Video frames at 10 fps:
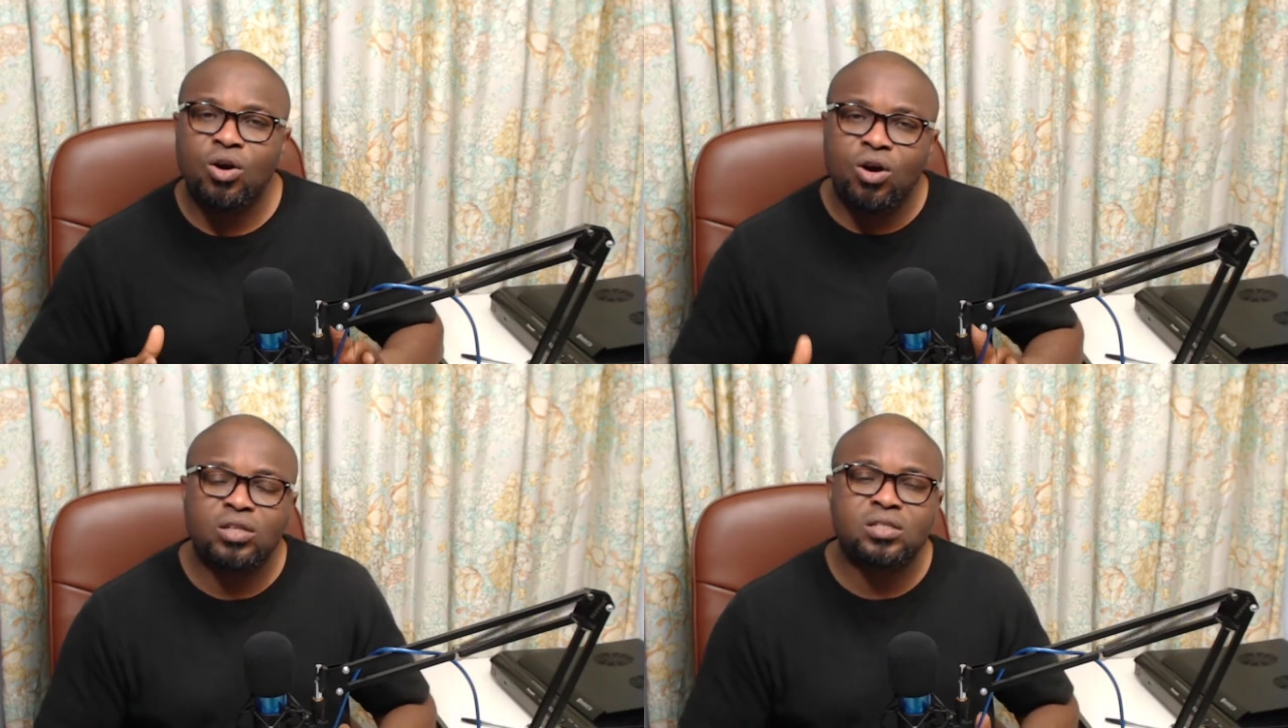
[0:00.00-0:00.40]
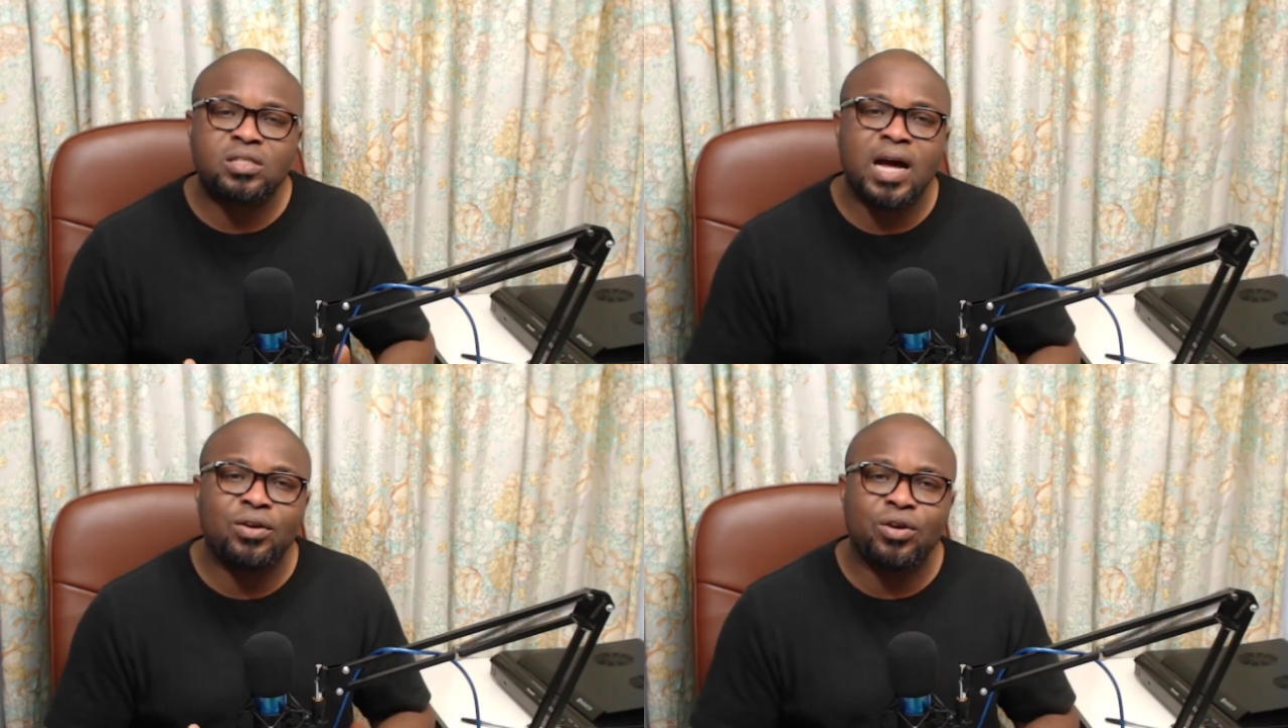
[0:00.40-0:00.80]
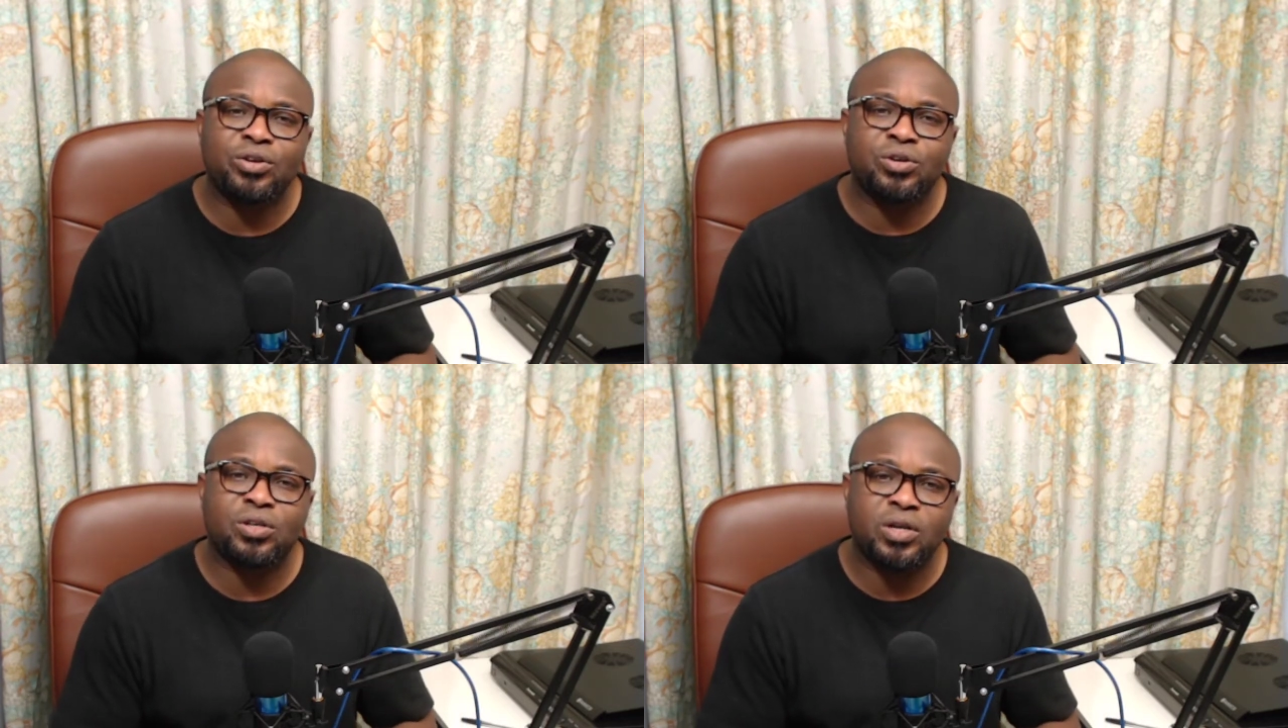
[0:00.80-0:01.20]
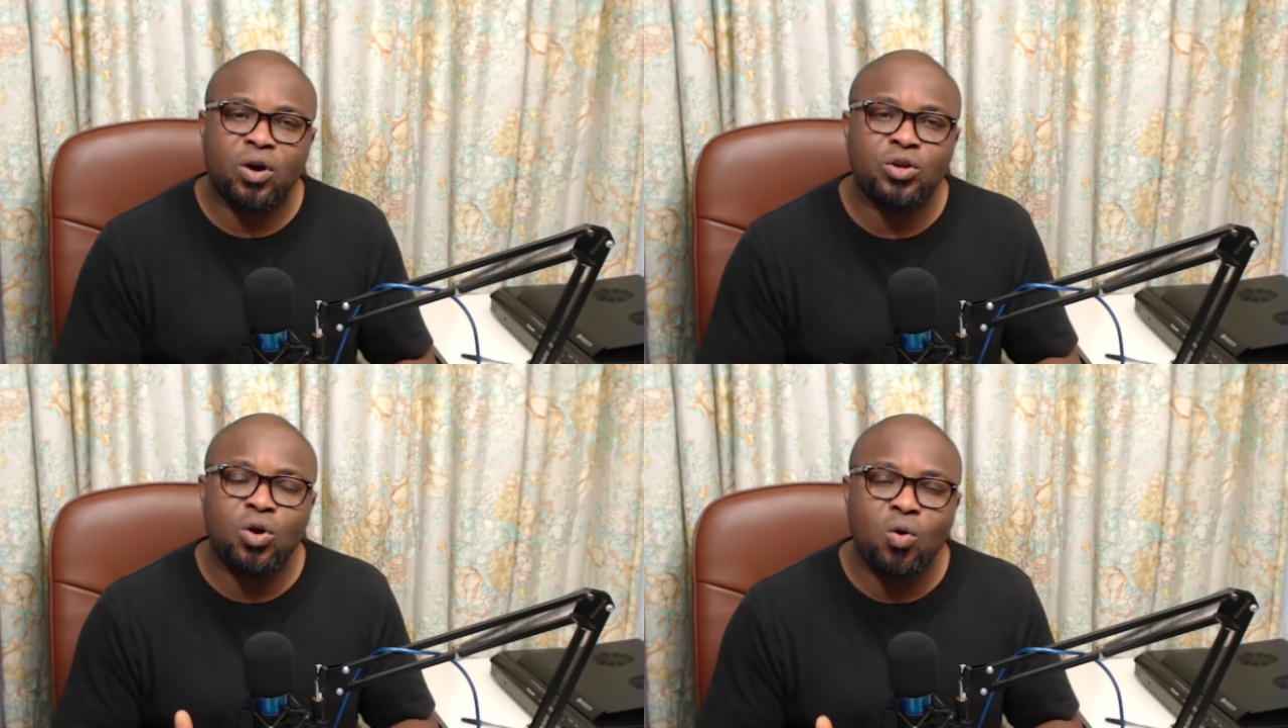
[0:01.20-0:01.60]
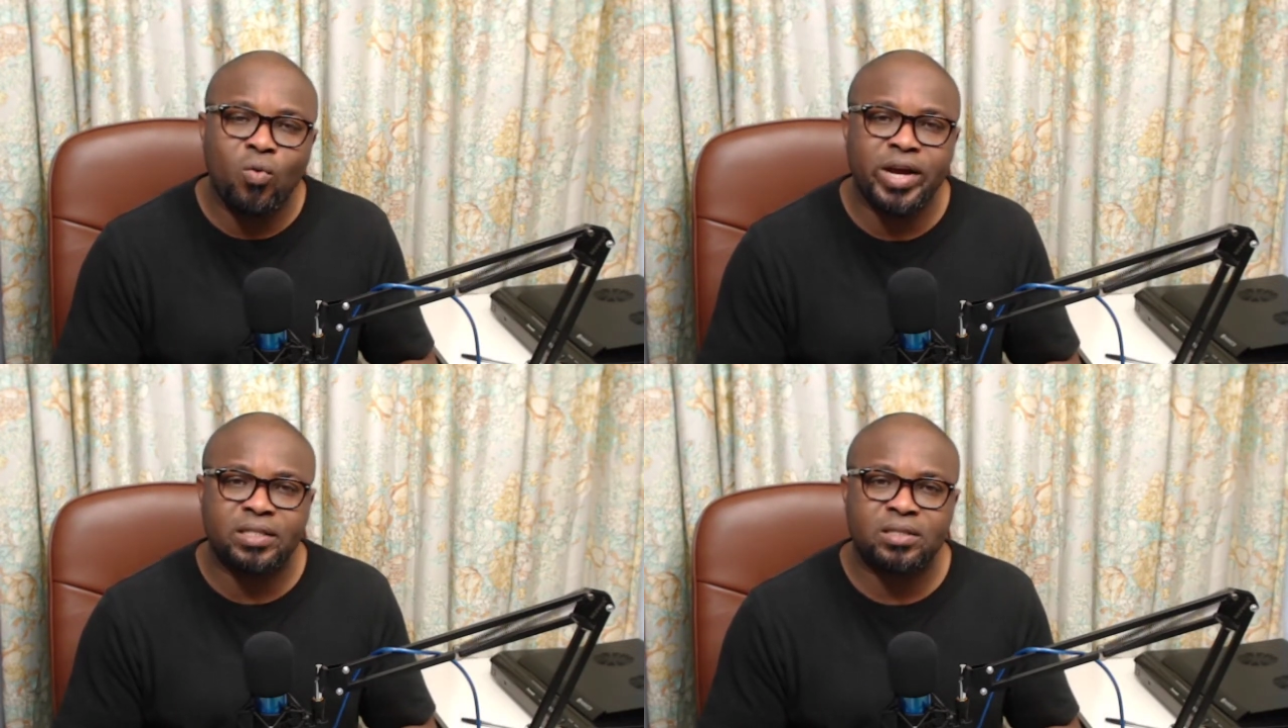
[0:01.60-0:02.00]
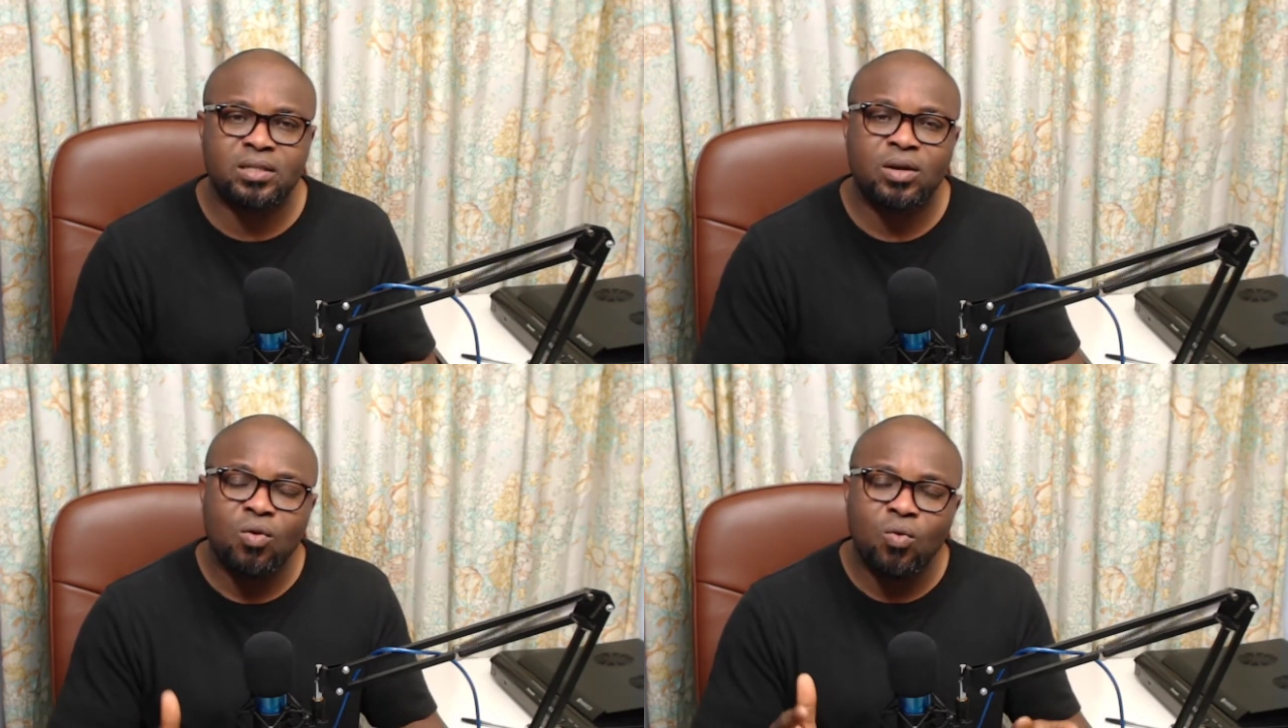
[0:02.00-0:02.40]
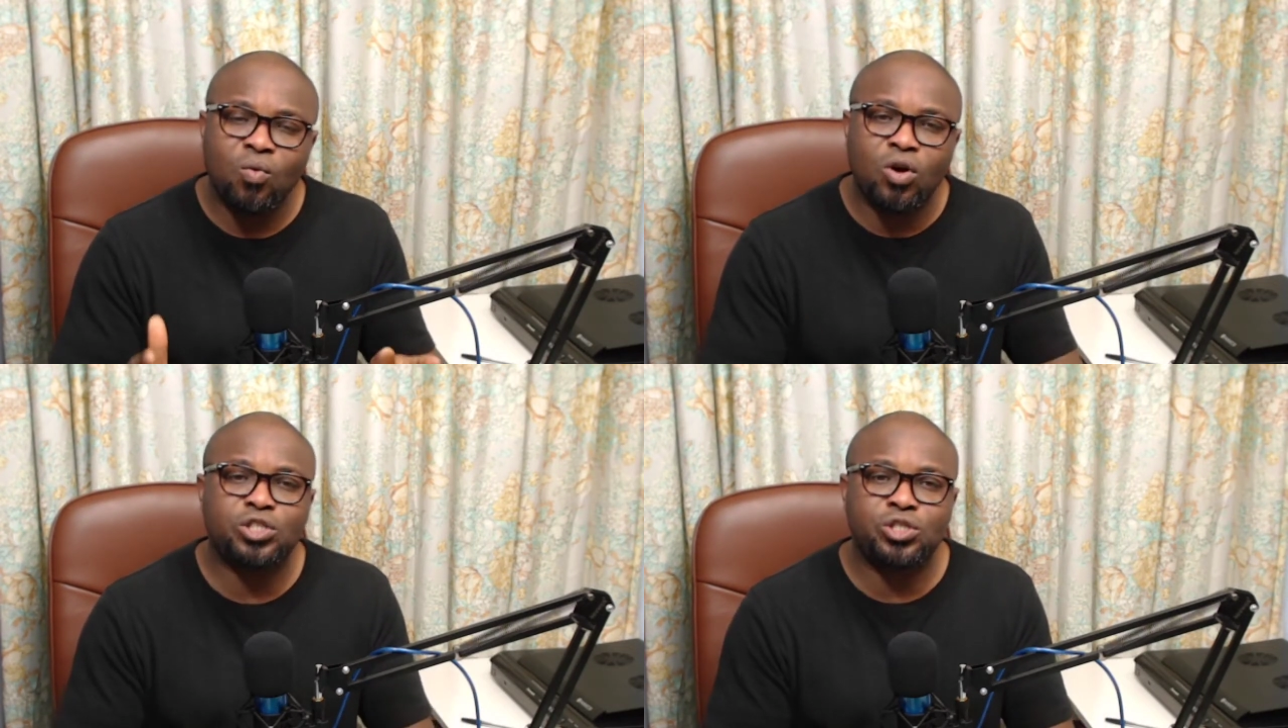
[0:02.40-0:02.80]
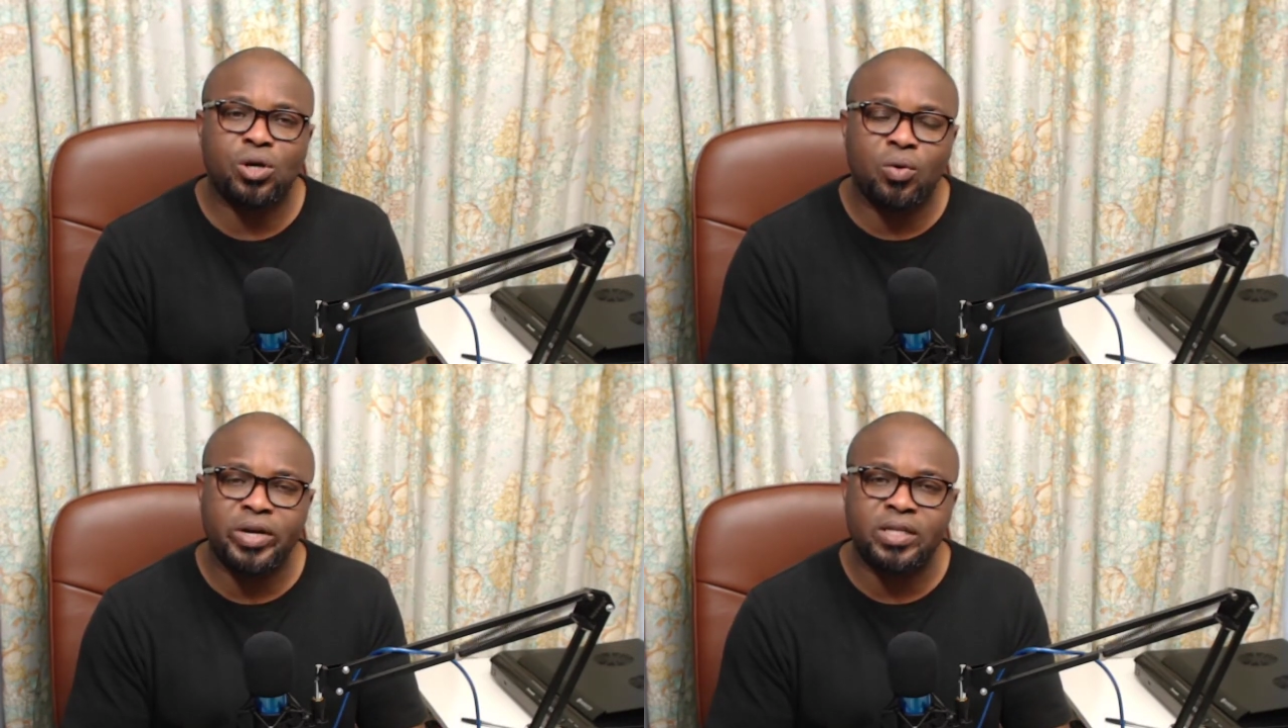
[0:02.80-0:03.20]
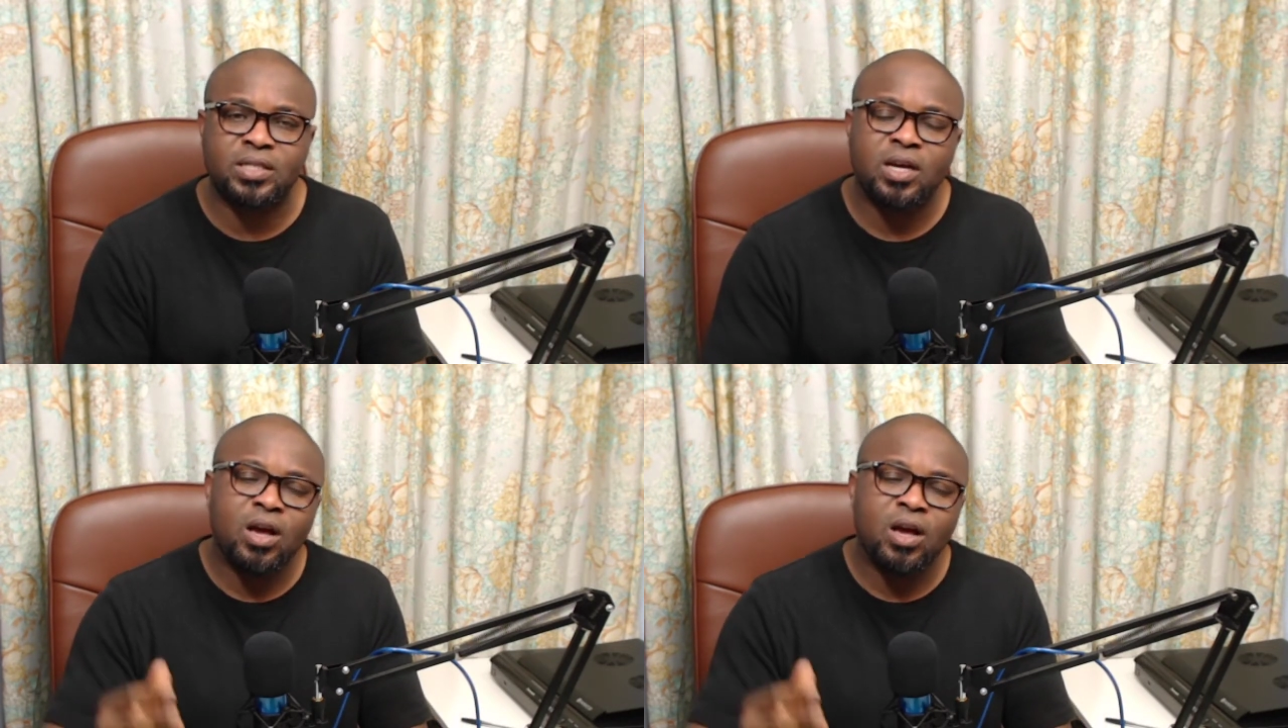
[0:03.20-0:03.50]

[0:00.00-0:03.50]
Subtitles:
cut down on your weight. Watch your weight.